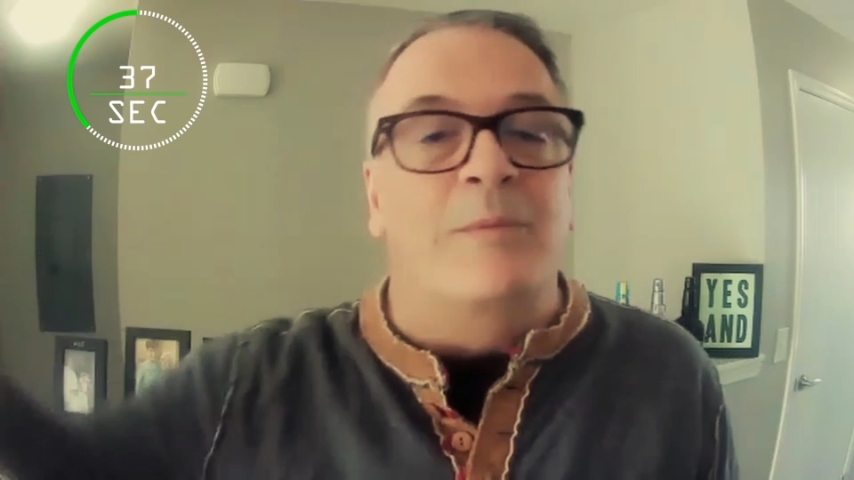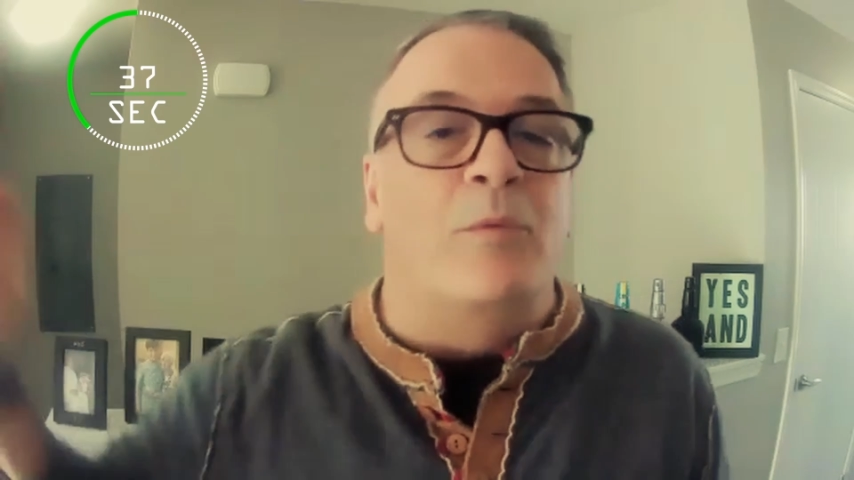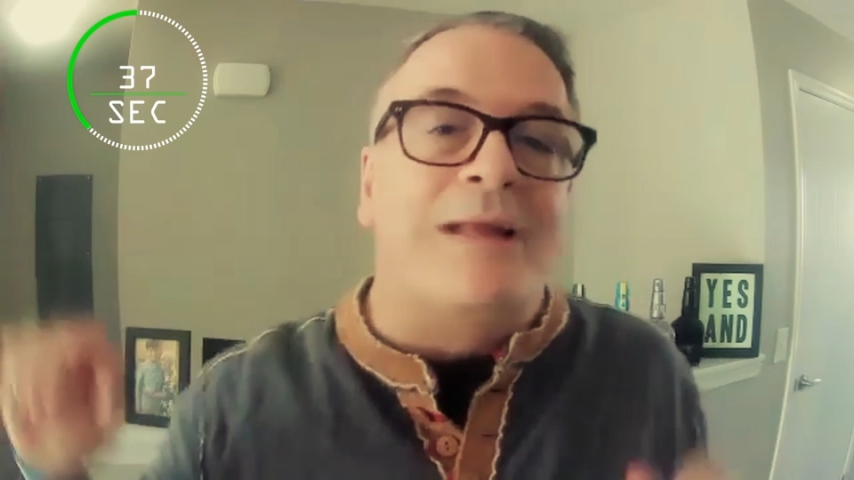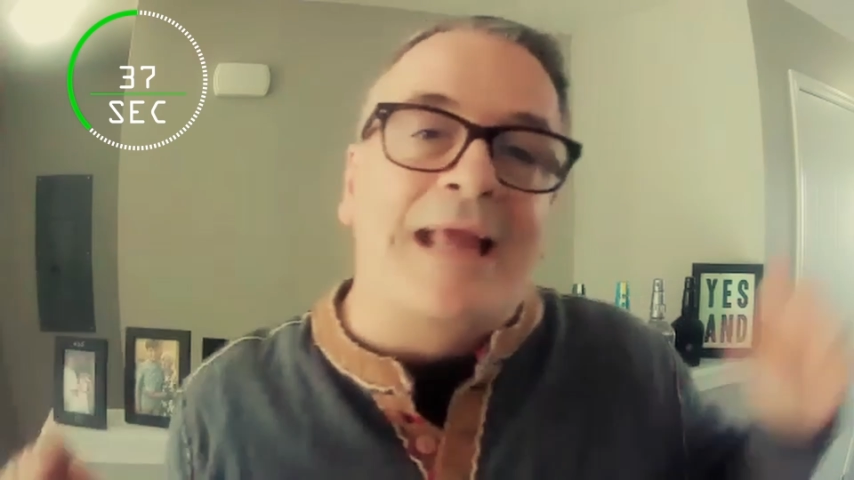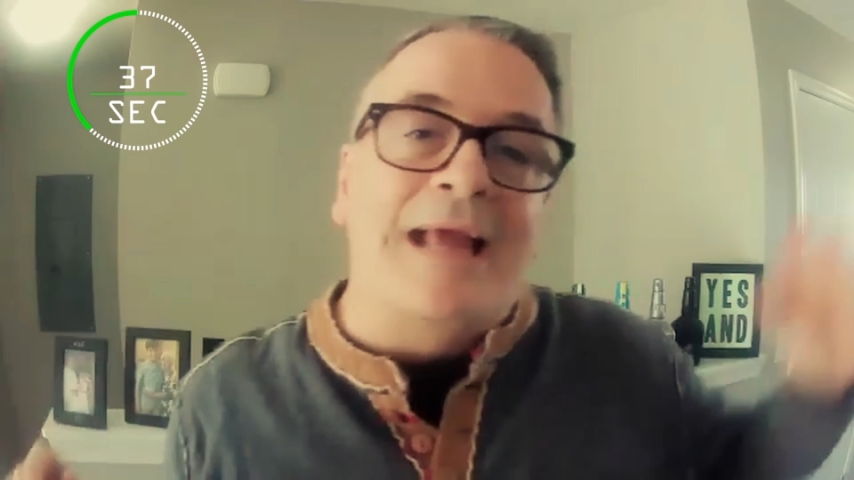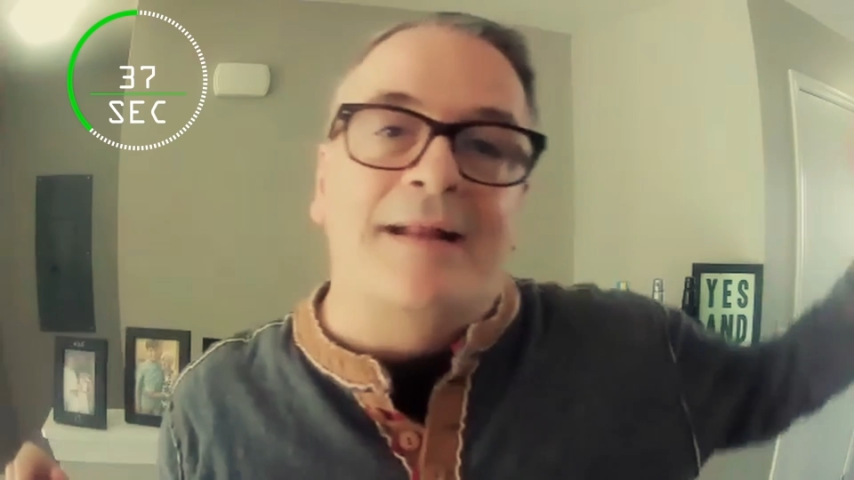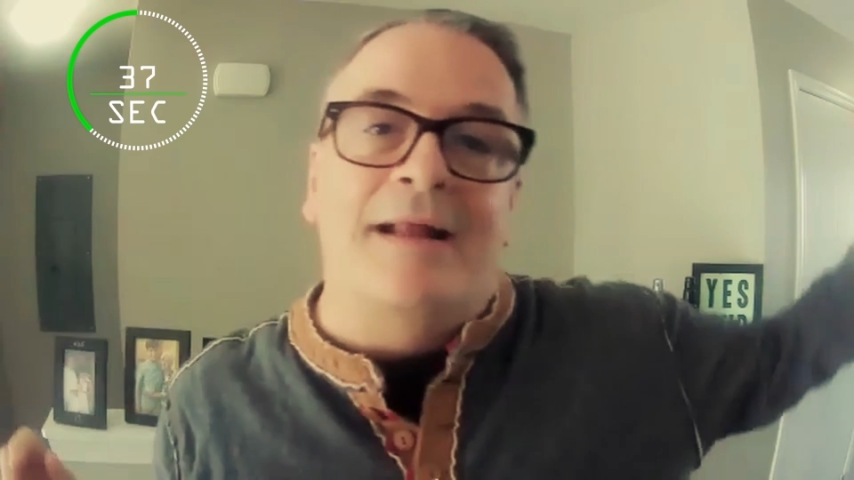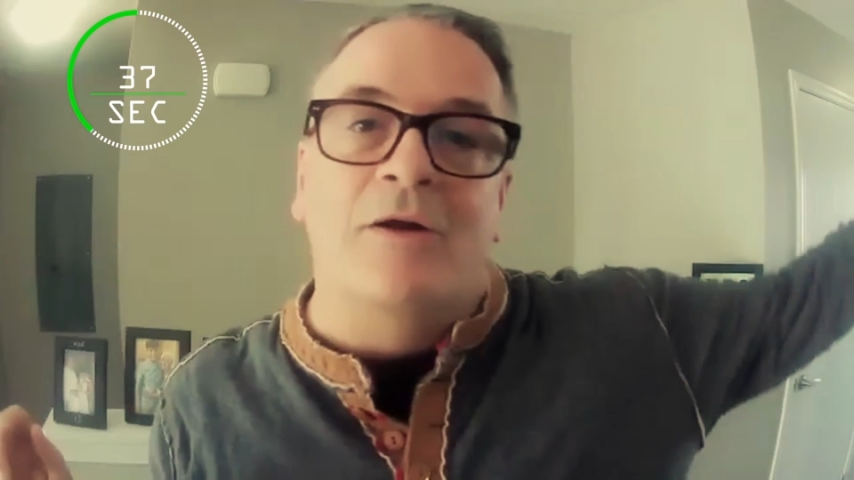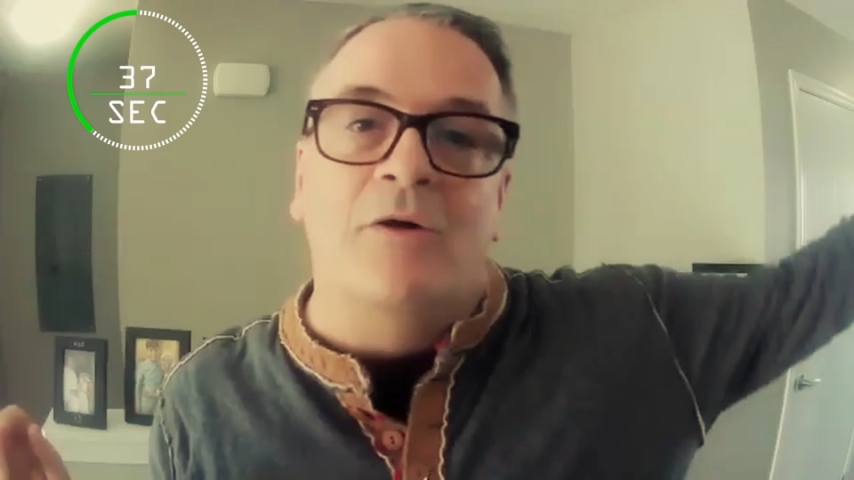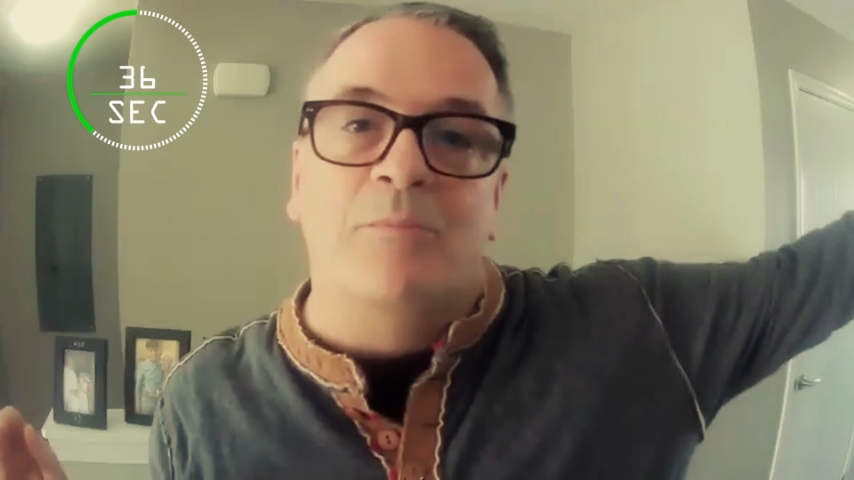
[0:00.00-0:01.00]
We, we
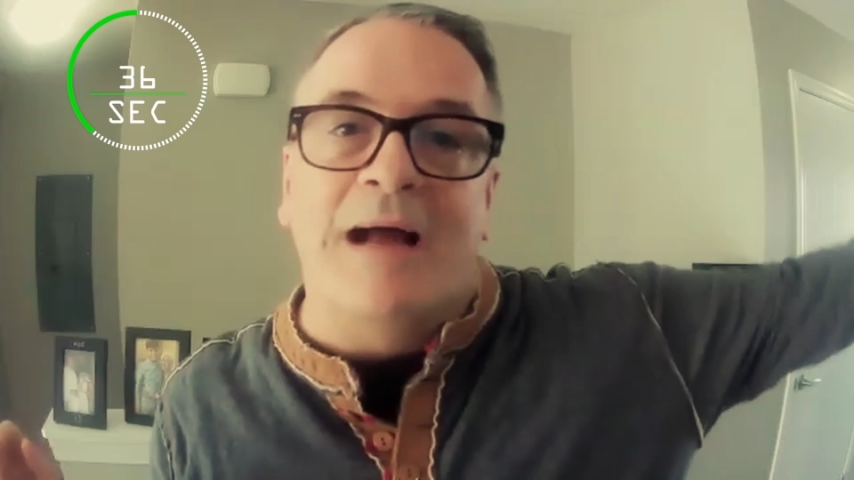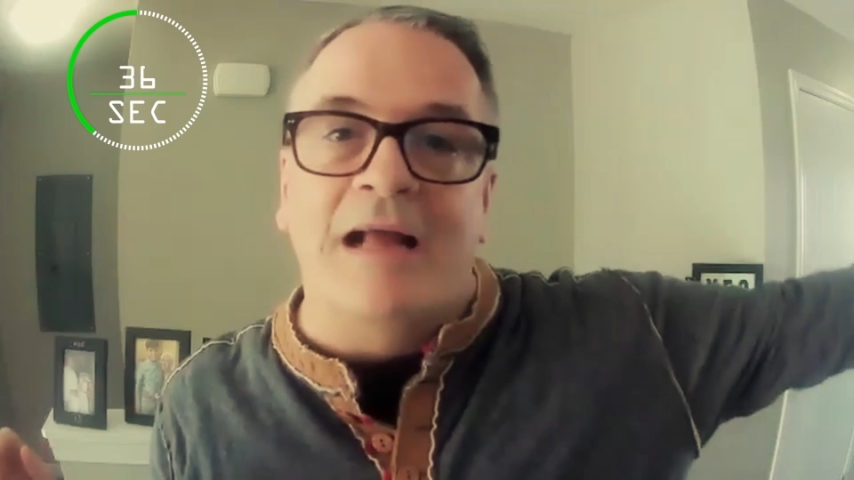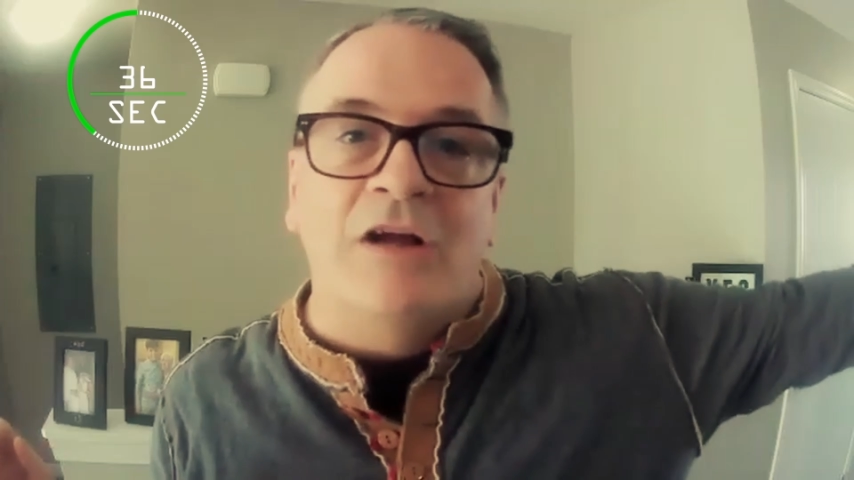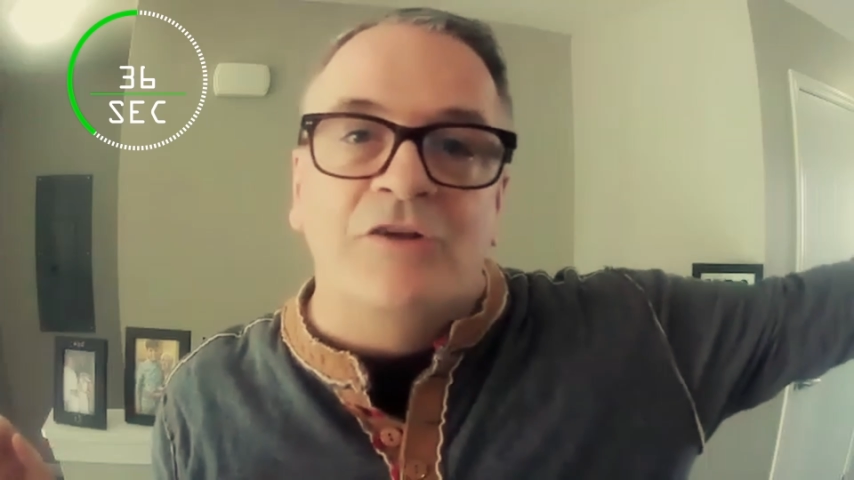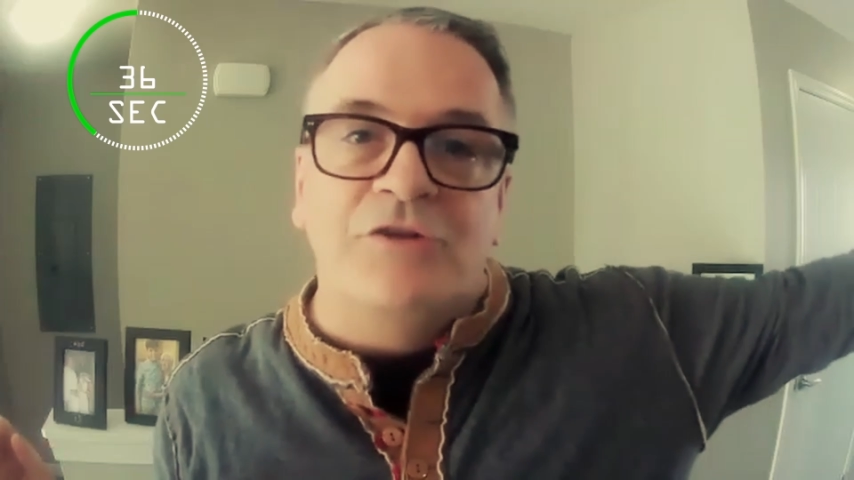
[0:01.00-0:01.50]
cannot go back.